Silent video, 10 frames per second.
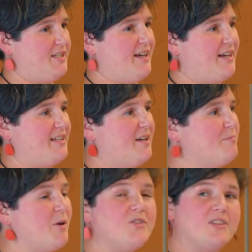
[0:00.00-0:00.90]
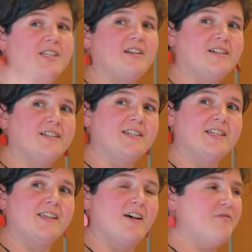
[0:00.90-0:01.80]
to that. Most of these
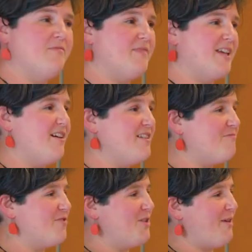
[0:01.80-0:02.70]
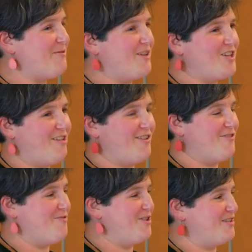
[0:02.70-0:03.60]
guidances, though, they kind of want you out there sharing
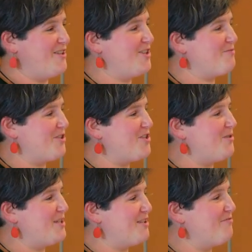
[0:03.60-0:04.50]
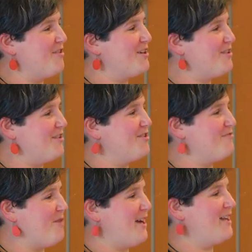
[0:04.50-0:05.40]
your work. They just want you to do it in the right kind
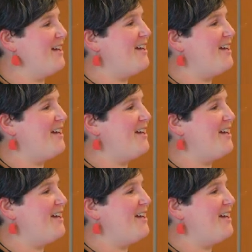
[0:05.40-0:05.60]
of way